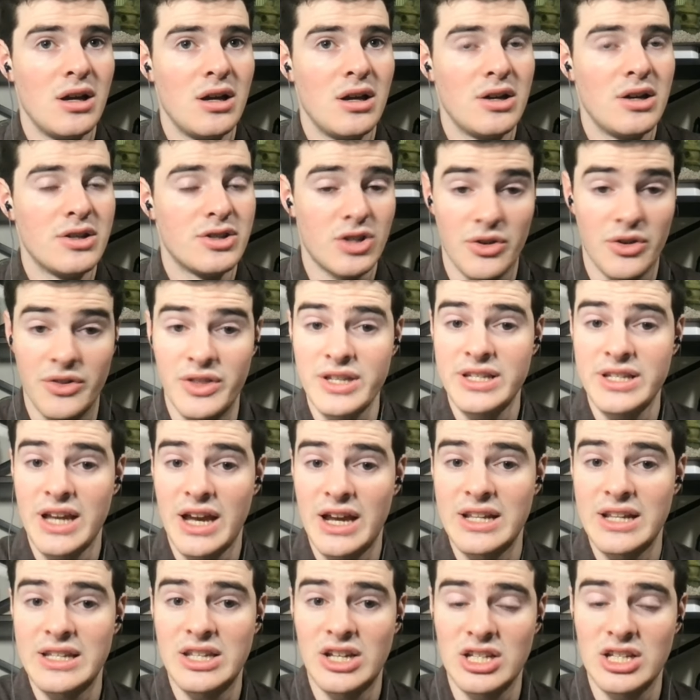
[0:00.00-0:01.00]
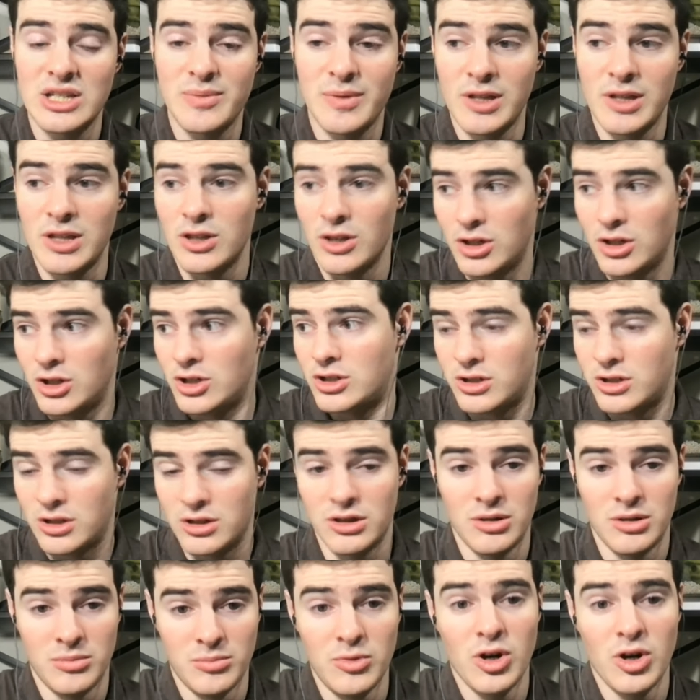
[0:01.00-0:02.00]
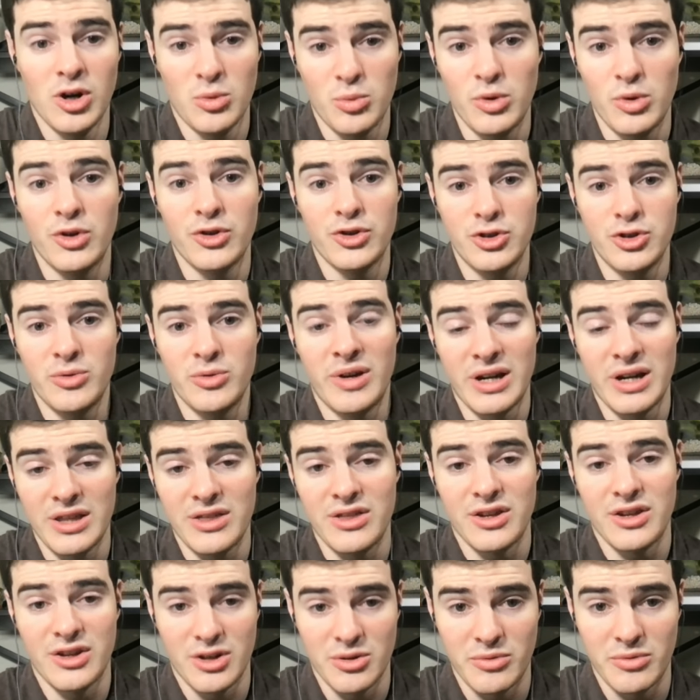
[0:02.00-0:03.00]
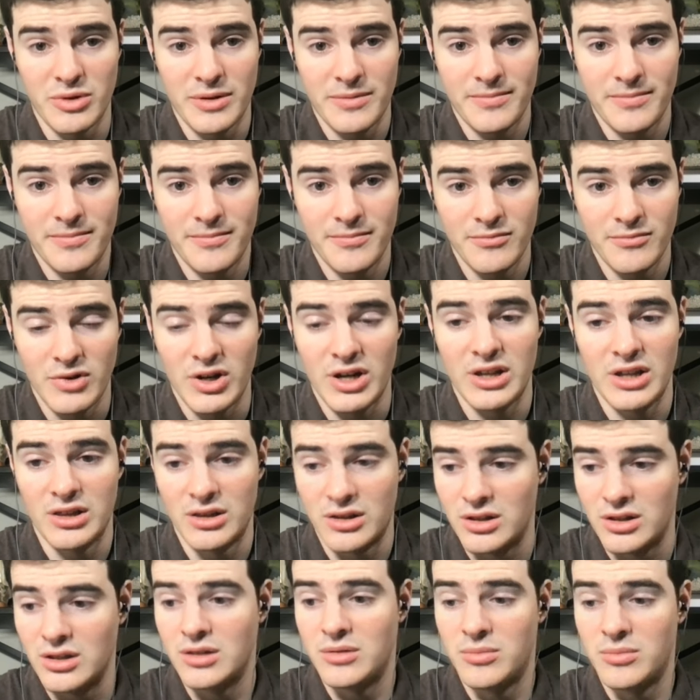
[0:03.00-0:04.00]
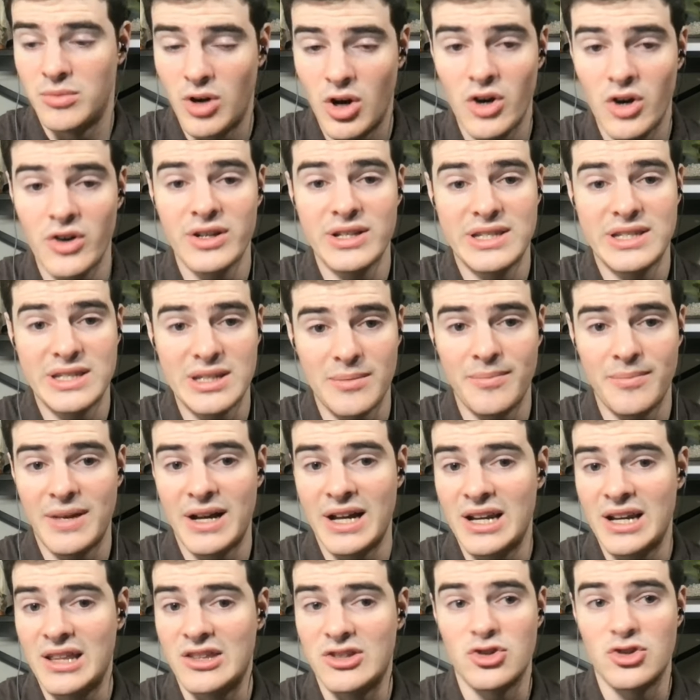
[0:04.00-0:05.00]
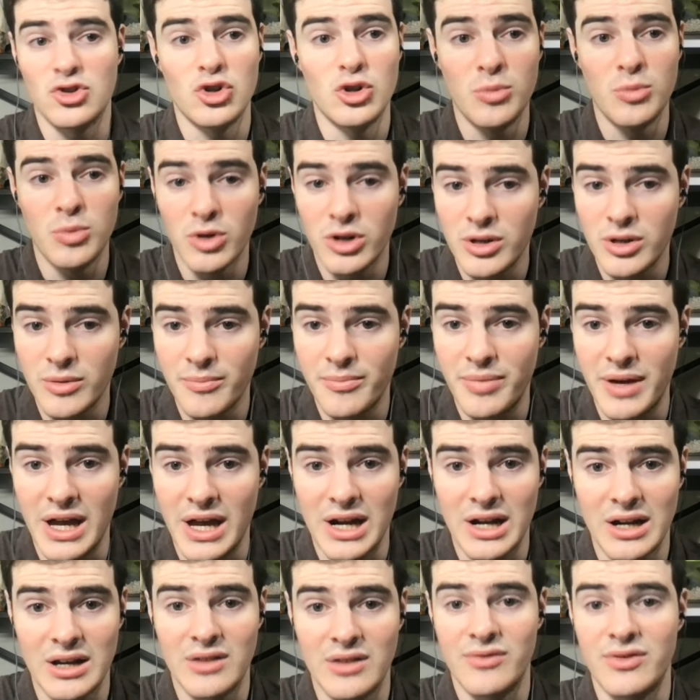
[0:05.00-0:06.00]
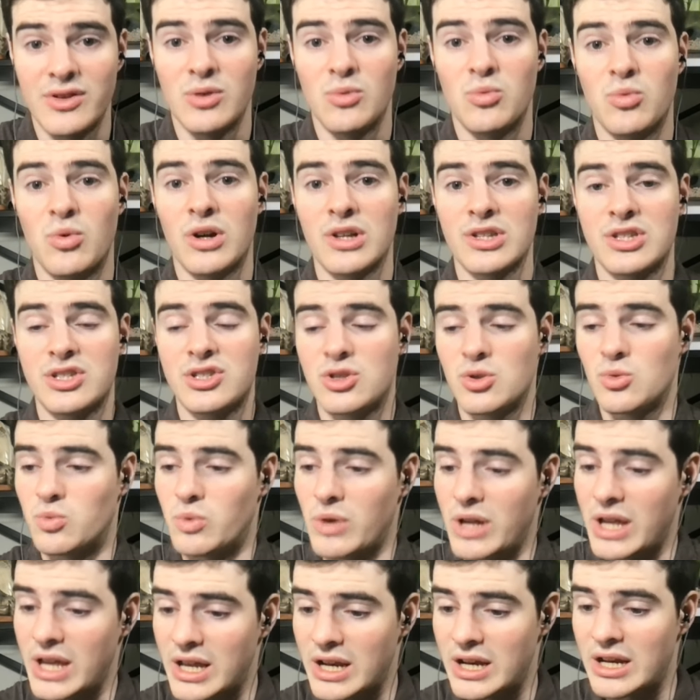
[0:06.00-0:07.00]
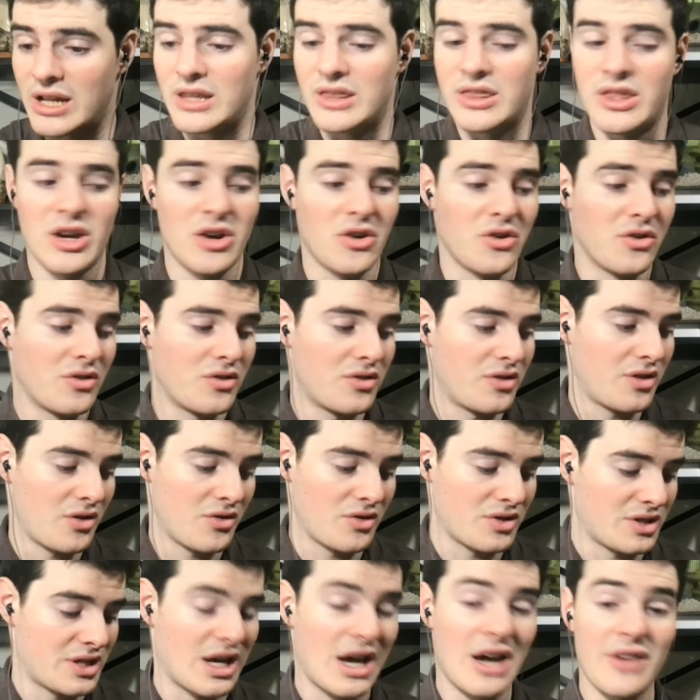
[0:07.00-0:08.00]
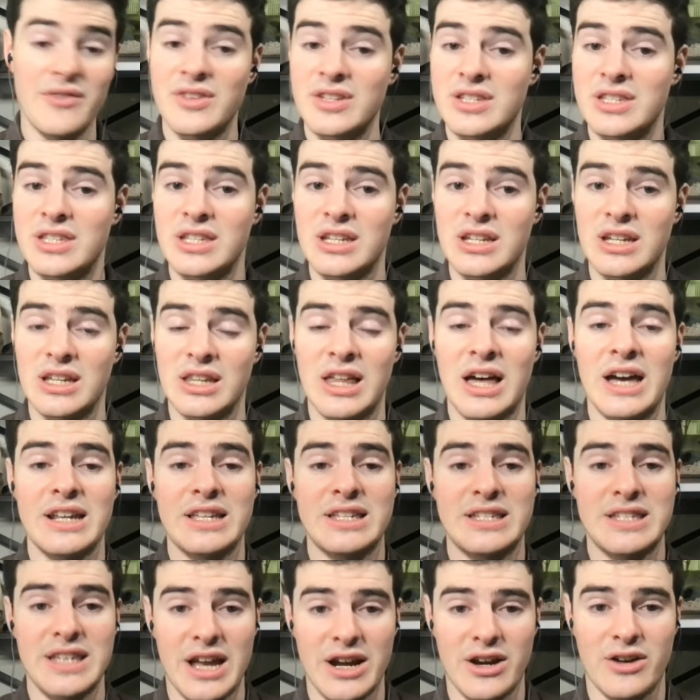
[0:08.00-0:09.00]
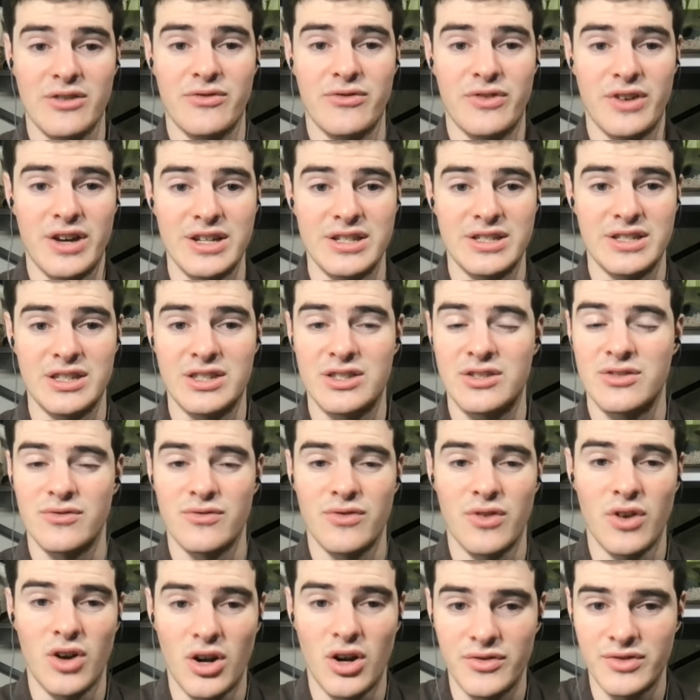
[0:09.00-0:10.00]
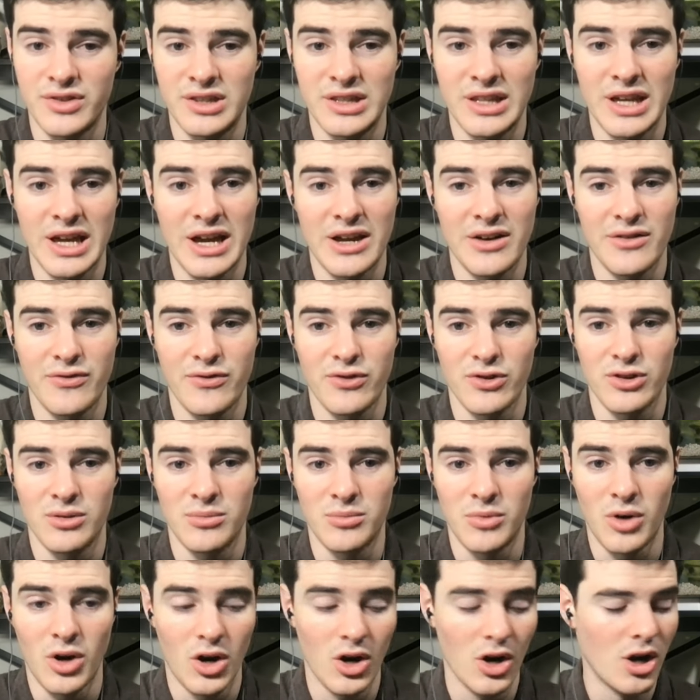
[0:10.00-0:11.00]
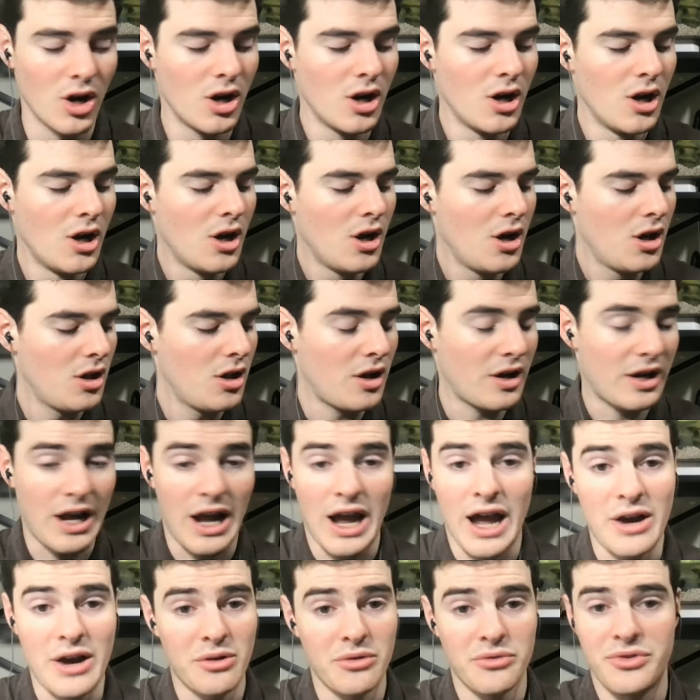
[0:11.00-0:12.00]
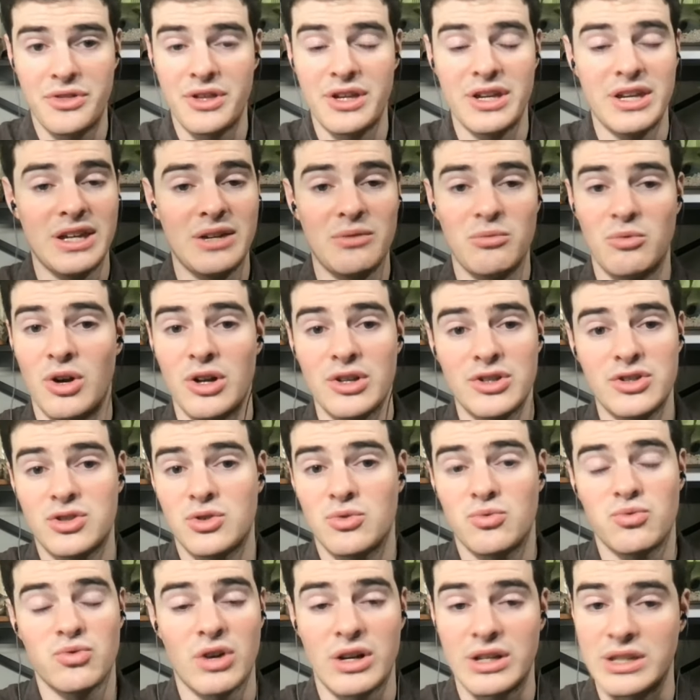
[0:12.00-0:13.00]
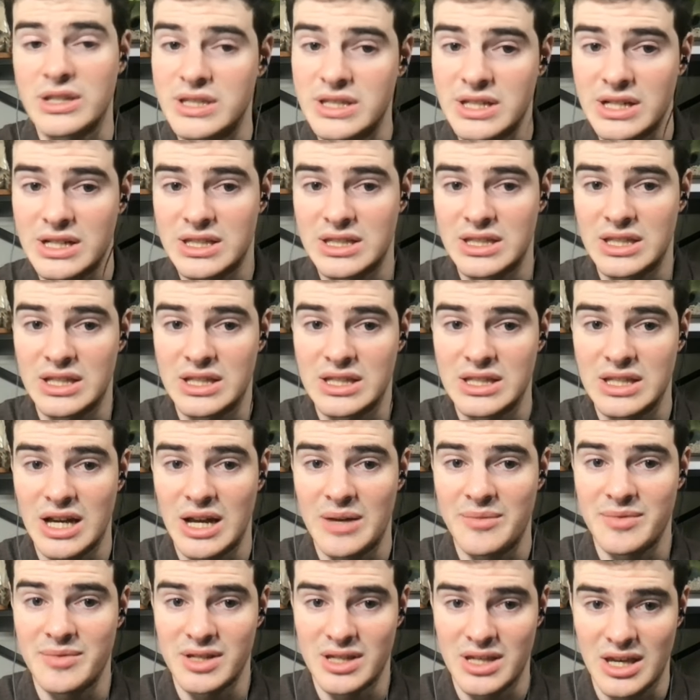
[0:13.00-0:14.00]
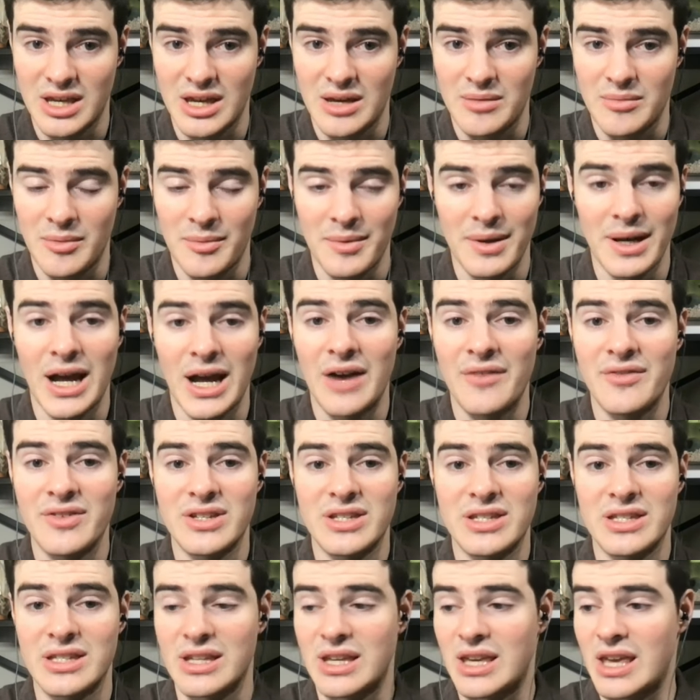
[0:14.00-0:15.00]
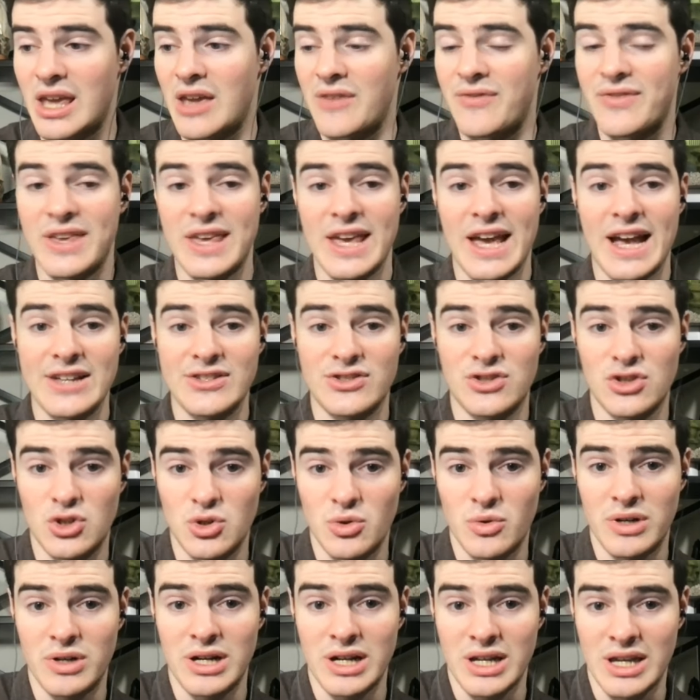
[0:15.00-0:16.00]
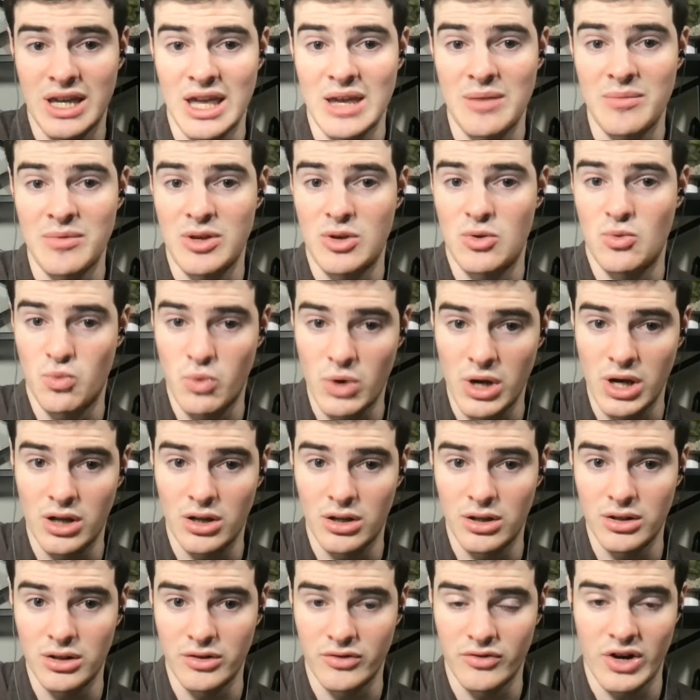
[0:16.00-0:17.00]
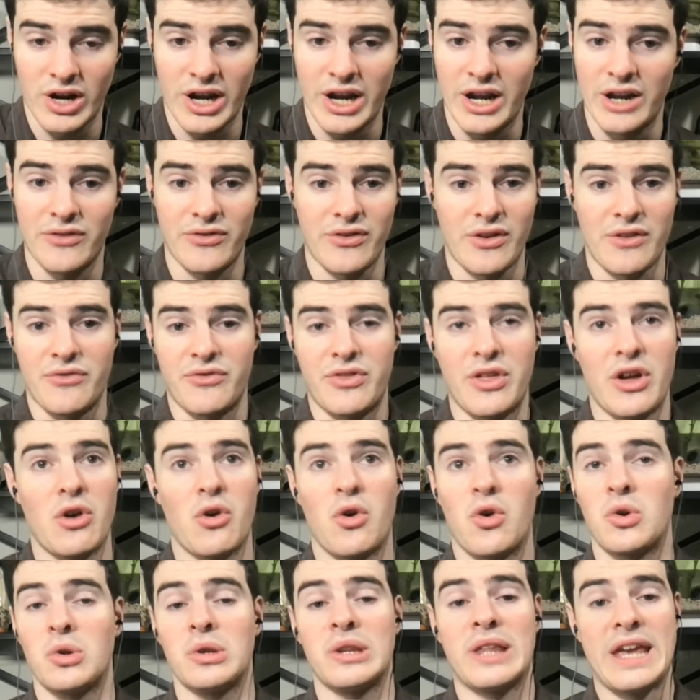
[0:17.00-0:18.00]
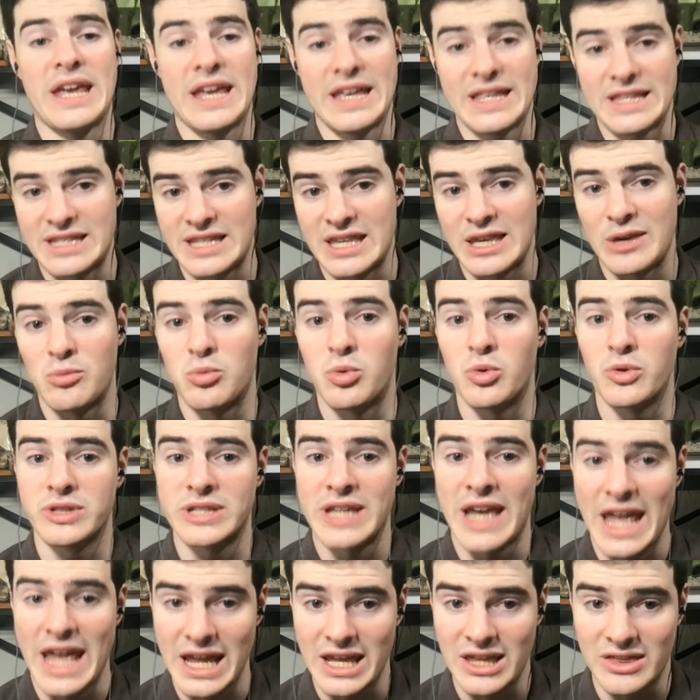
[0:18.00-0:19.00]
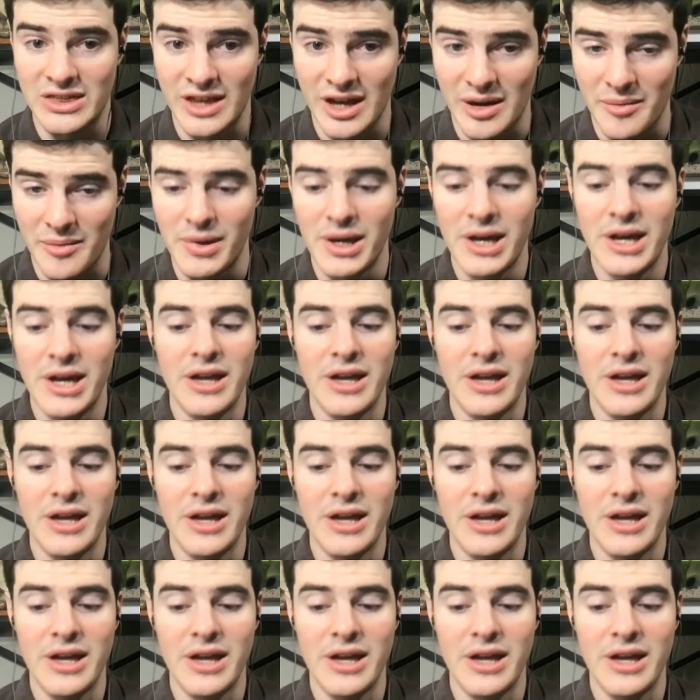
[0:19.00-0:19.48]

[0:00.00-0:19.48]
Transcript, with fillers: So this kind of tells me, look, Lamar will do anything to win, right? L- Lamar is somebody that's uber competitive. He wants to win. There, there is obviously a lot of sacrifice that's involved in that. And for Lamar, look, I don't think he wants to run sixteen times a game. I mean, obviously, if he has to do it in a game, he will, right? If, if there are lanes, he will take them.